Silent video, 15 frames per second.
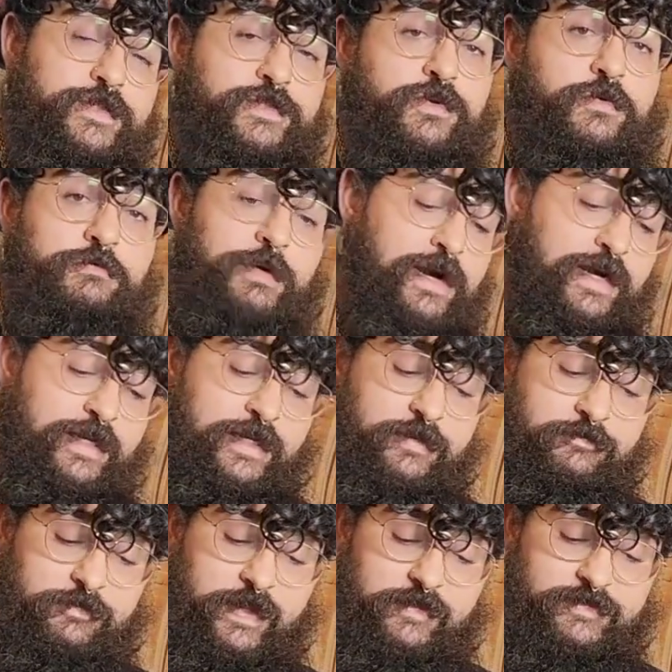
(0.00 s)
physical body.
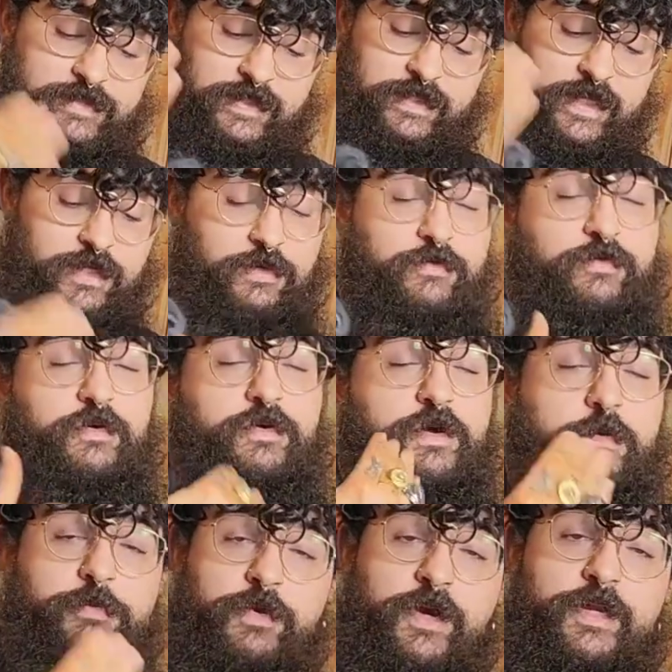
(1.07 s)
They see that you are
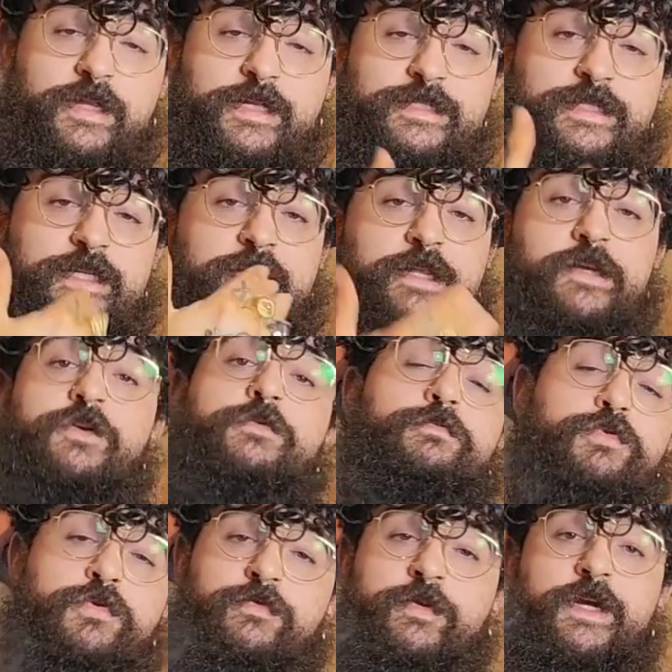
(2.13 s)
upgrading. They see that you're
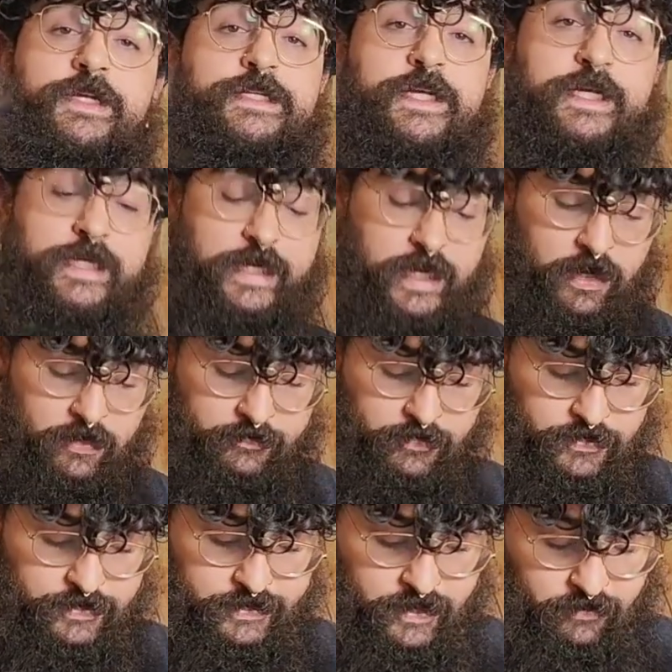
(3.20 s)
improving and taking care of
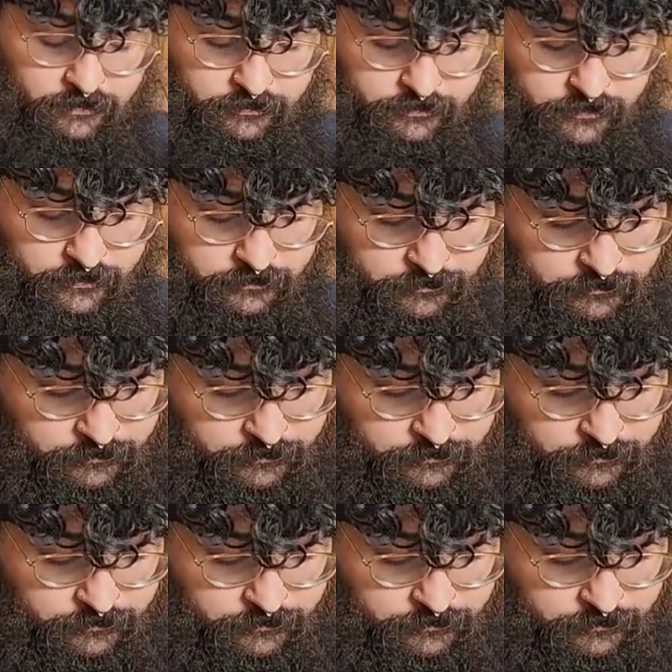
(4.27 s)
yourself.